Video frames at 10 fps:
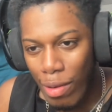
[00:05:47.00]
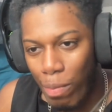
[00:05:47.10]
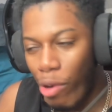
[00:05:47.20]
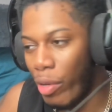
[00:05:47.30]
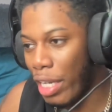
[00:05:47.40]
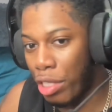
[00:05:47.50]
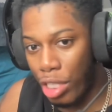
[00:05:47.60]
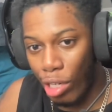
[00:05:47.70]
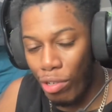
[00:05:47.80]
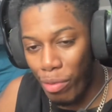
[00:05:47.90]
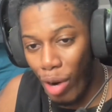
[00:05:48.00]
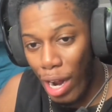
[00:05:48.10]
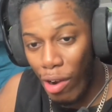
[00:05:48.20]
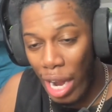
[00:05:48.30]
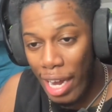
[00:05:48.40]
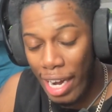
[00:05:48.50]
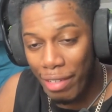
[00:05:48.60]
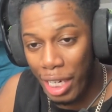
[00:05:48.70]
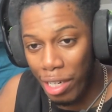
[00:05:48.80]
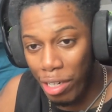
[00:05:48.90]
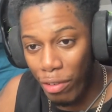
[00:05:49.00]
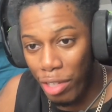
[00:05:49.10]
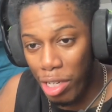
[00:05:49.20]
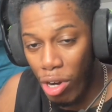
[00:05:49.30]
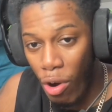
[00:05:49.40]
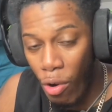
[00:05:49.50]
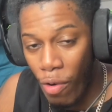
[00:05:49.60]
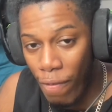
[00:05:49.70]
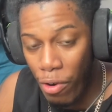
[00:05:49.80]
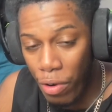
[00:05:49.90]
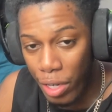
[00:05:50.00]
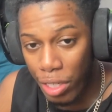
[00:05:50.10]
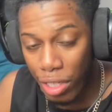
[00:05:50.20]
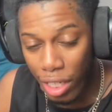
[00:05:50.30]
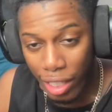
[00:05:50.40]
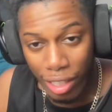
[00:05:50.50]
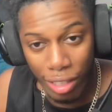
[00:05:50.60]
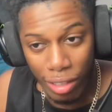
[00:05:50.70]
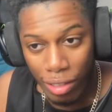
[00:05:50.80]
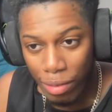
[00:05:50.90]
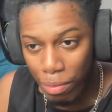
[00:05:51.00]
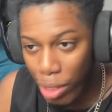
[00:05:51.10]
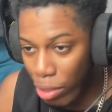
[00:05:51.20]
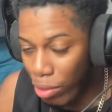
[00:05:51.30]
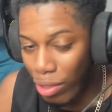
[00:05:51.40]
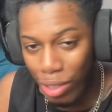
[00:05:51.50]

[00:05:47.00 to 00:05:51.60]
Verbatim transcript: Bro, that's still wild how they have to cut off this whole forest. Like, bro,